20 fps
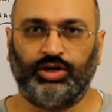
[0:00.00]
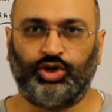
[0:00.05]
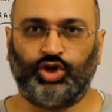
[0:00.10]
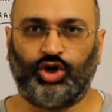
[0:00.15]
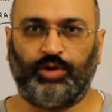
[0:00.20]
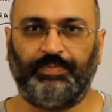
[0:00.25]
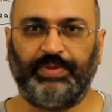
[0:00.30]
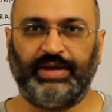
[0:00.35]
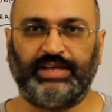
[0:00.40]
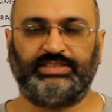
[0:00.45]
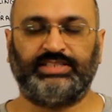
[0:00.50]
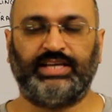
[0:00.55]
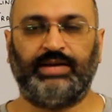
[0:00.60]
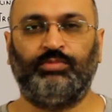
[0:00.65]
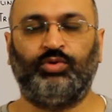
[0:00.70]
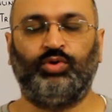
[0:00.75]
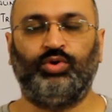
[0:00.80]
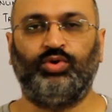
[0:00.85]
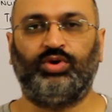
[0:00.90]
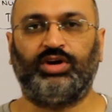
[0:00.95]
topics
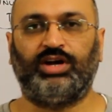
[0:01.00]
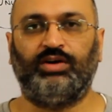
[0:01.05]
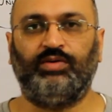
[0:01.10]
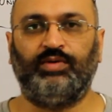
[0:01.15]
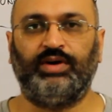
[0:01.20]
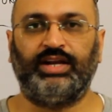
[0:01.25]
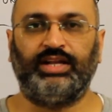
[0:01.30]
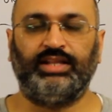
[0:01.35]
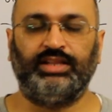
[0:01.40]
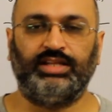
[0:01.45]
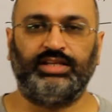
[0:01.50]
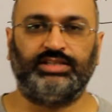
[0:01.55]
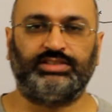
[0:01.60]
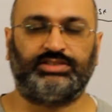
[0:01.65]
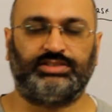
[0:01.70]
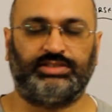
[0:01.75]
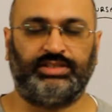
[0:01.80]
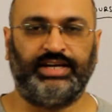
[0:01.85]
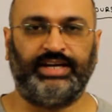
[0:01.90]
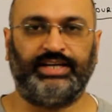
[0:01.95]
I'm going to cover in
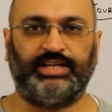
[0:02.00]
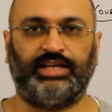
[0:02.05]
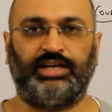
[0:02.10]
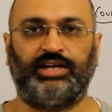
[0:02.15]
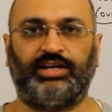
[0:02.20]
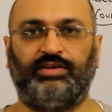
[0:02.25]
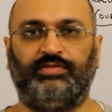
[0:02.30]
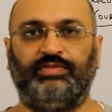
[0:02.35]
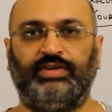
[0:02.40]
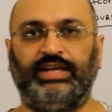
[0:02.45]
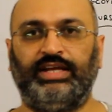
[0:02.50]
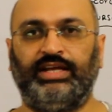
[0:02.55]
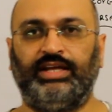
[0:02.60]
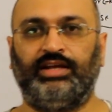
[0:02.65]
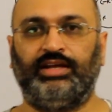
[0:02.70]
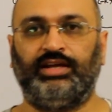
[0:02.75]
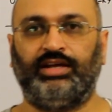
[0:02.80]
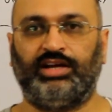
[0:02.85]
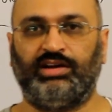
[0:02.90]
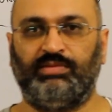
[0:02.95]
this data
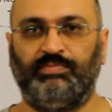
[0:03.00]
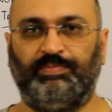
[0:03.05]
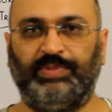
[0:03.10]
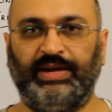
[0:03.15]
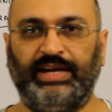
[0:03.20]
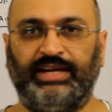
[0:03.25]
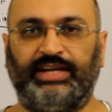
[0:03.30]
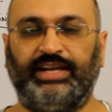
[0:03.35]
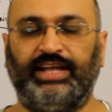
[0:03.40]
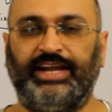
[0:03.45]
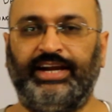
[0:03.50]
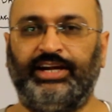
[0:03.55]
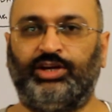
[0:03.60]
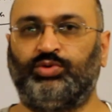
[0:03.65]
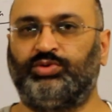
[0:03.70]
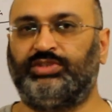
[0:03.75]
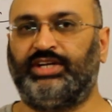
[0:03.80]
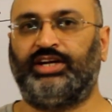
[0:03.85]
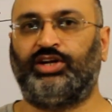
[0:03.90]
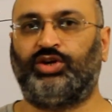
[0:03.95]
recovery complete A
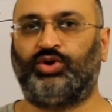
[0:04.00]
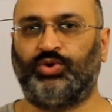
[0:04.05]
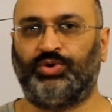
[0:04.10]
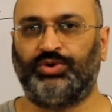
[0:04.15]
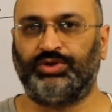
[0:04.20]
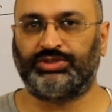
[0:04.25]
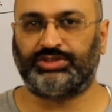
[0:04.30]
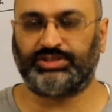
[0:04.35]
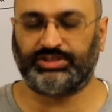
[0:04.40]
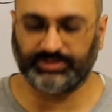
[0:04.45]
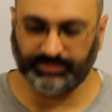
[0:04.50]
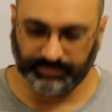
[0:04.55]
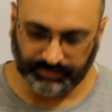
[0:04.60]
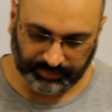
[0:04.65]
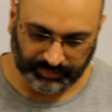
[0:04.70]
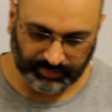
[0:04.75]
to Z course,